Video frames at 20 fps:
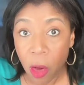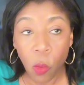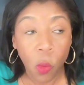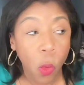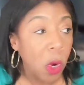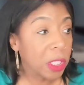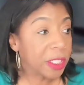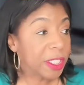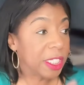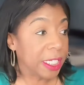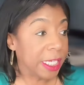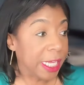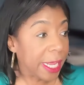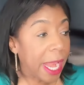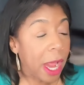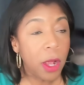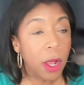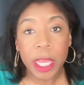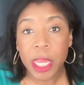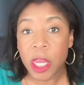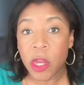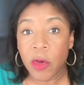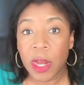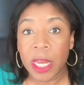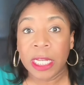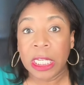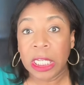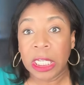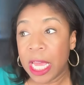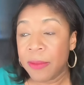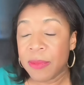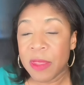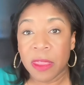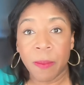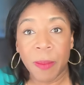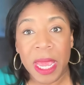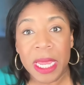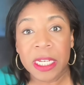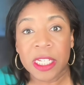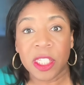want to get out here and claim that the
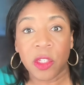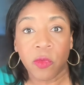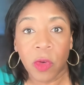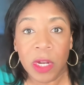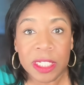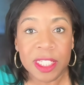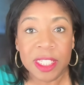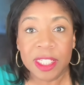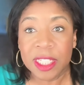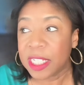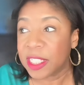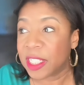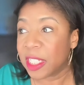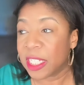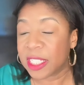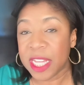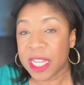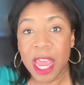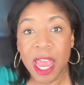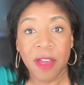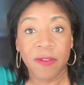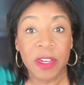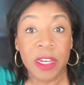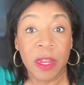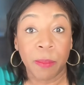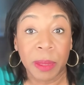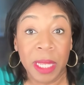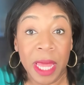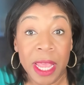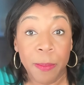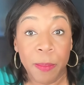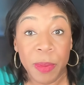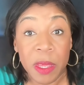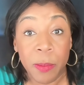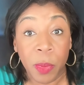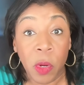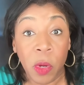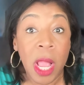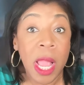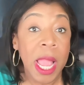man is racist because he doesn't have any Black
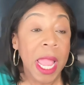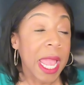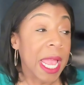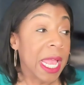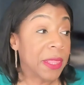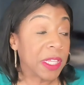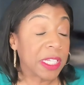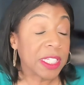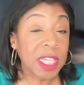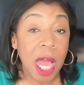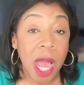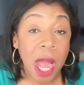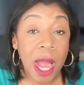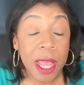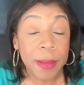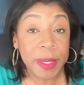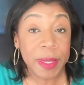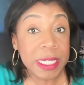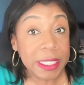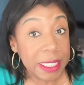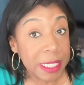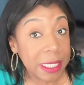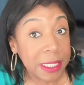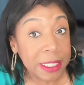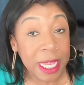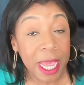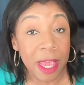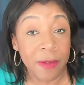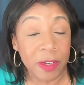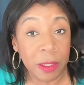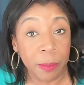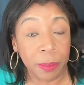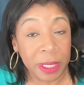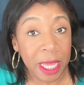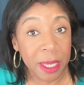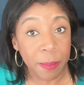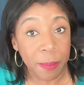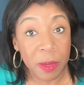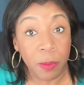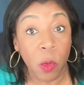people. At the time, he didn't have any
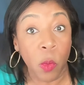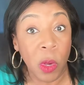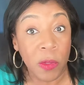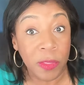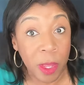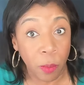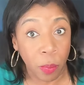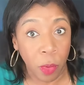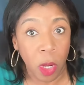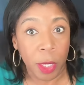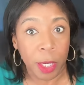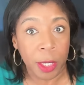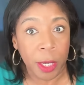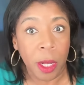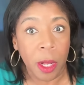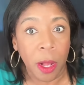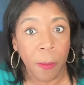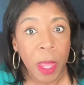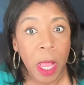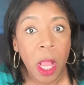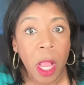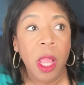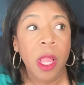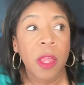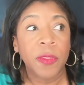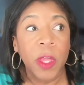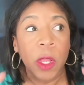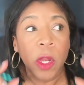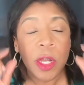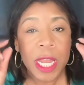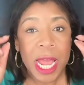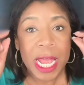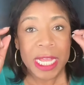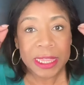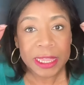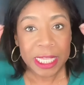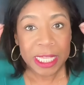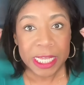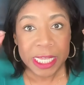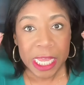Black people when they brought it up. They're not
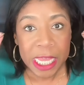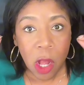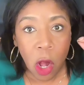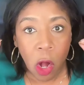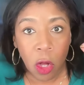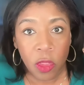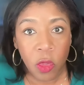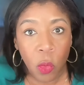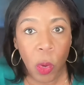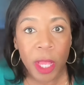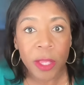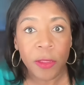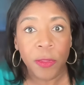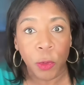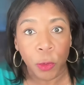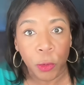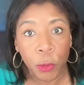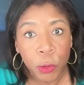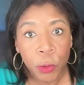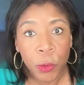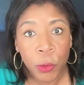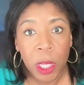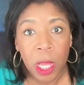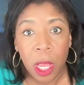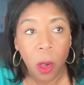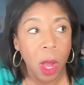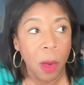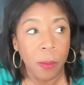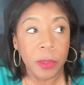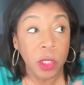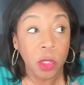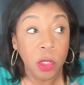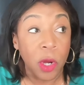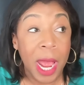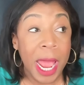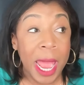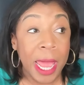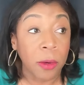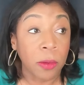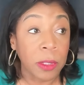thinking all the way through. I
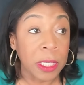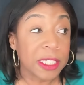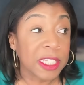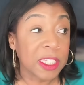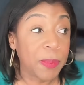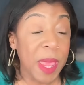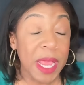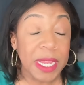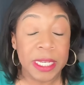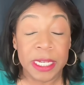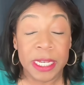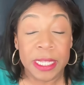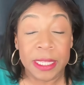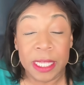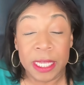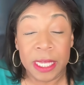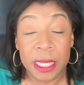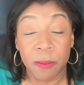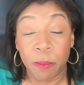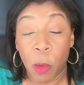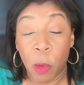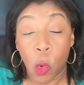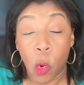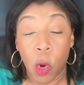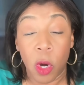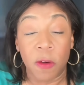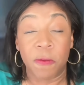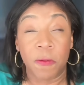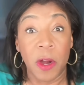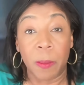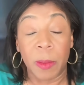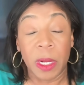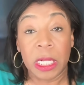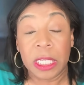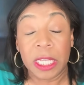don't expect anything more from a